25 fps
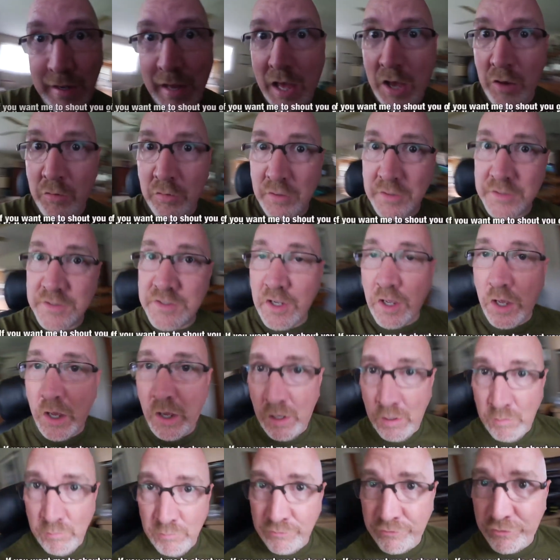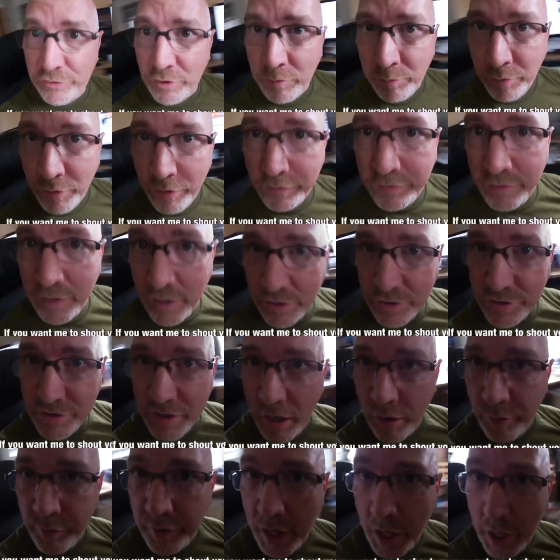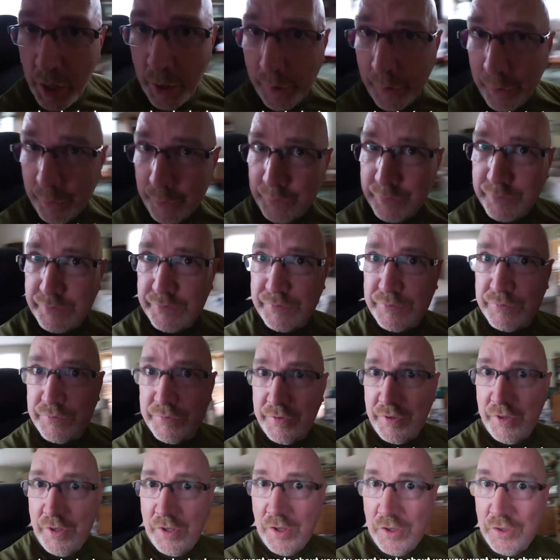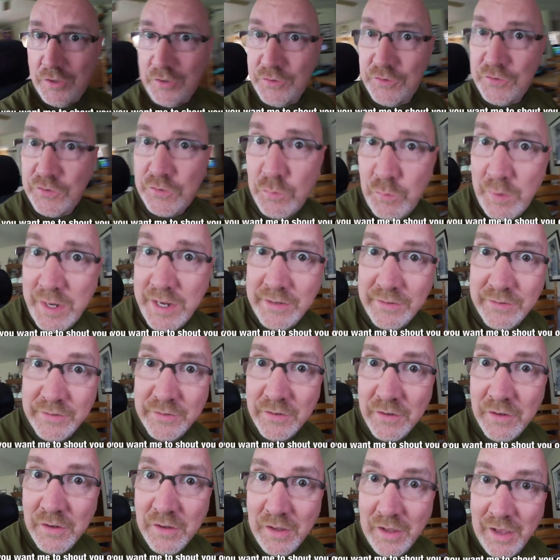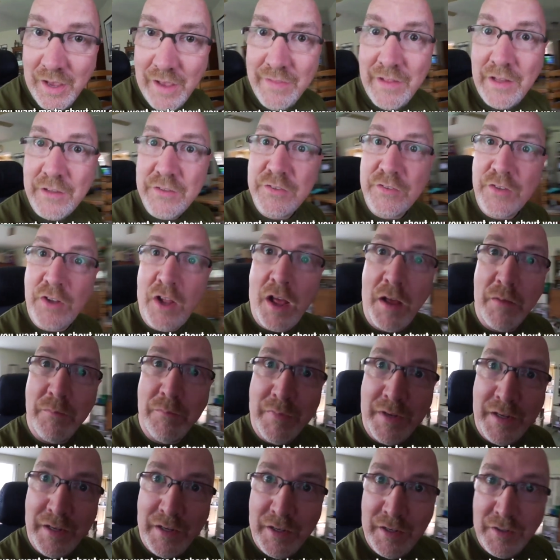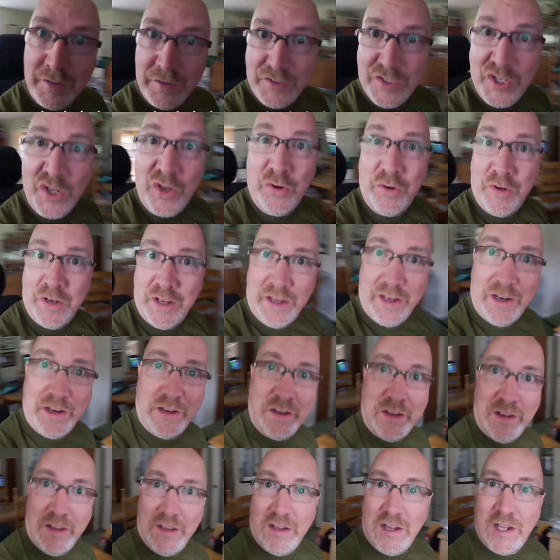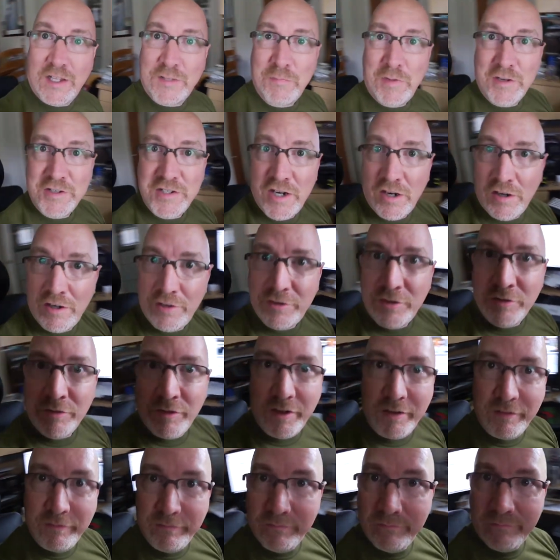now it's time for birthday shoutouts. Sweet! And that's not me tooting. That's my chair. Listen to it.